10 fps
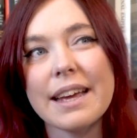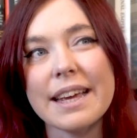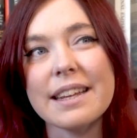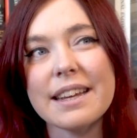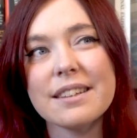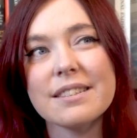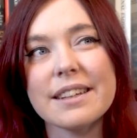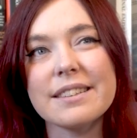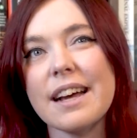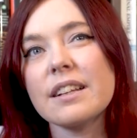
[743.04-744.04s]
It is
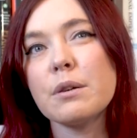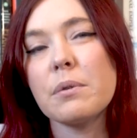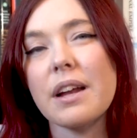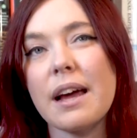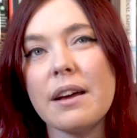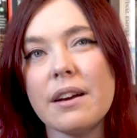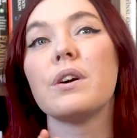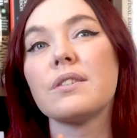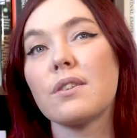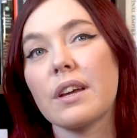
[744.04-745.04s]
exactly what I
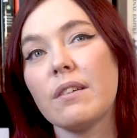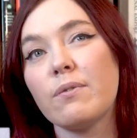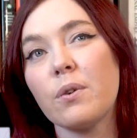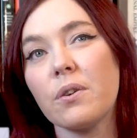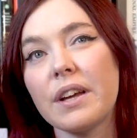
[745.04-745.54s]
was looking for.